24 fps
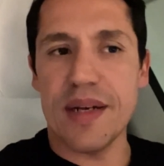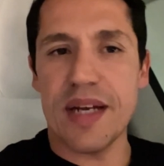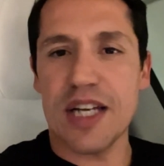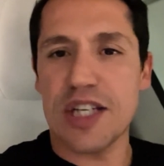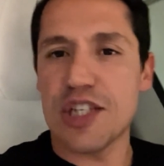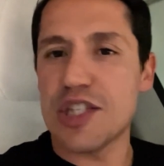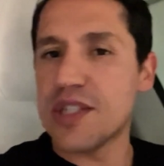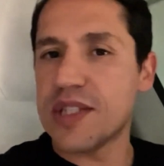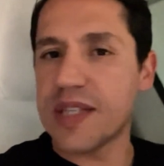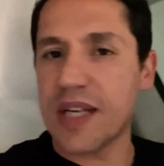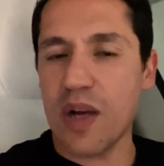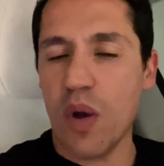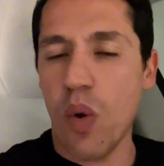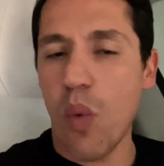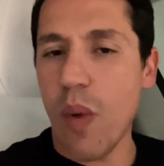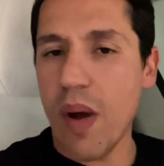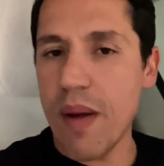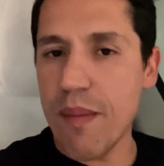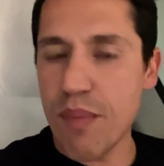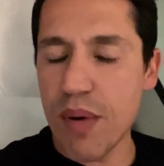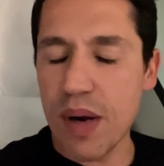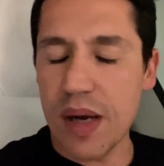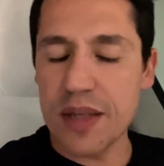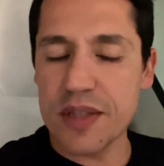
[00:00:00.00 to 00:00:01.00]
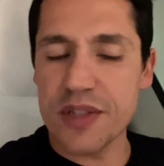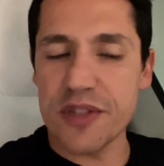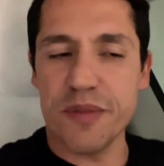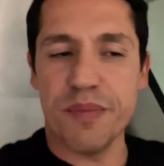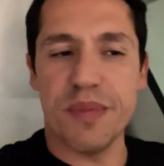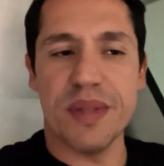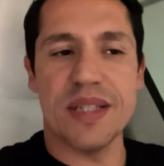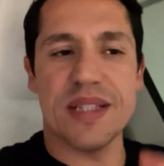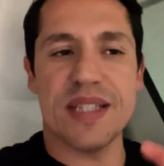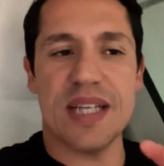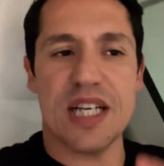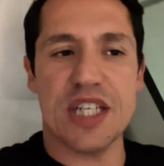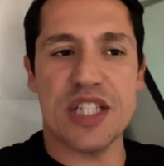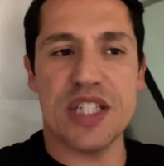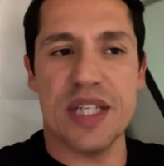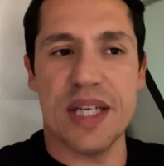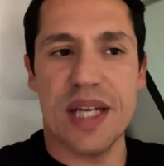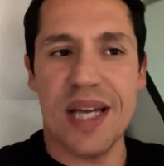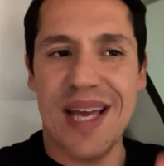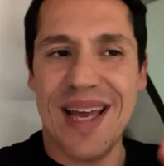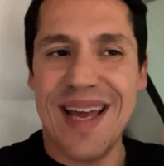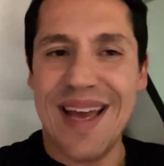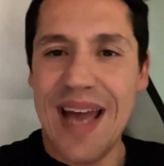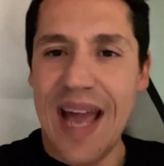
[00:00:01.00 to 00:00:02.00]
not just like a web browser, but it's
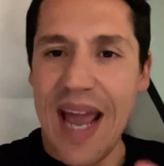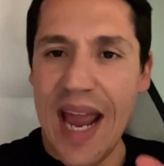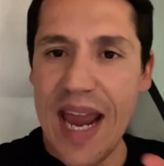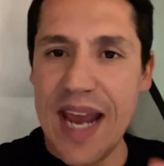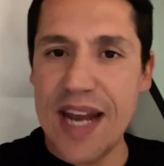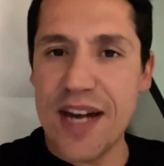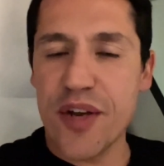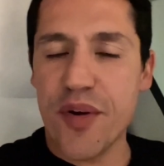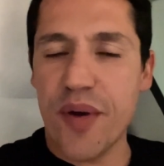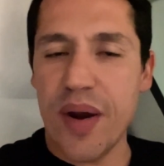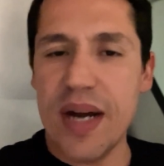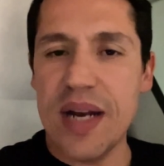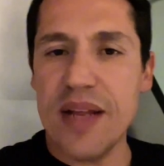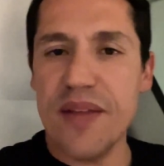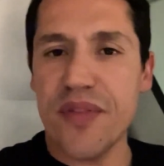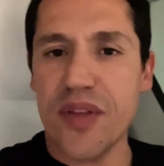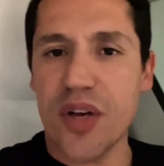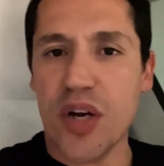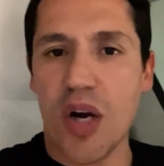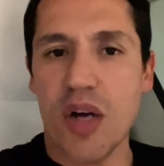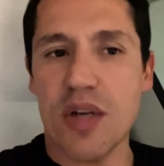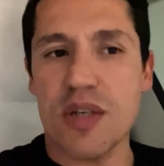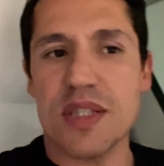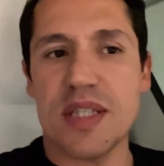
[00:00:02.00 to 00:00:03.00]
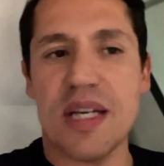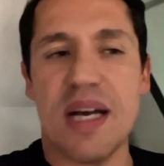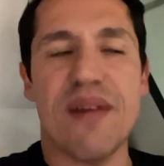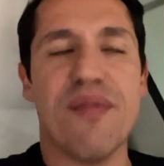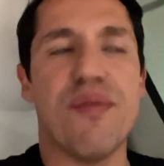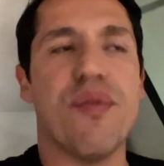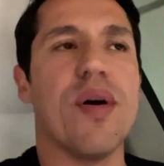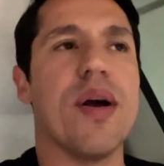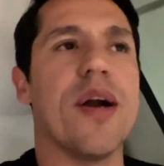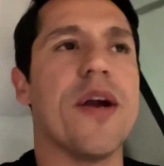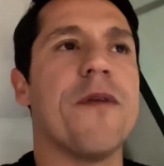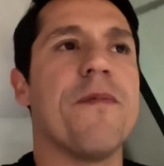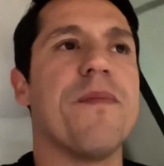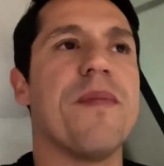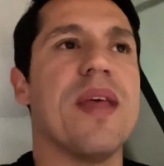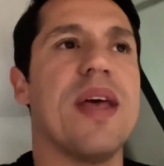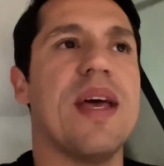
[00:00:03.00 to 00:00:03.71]
actually integrated in the car software.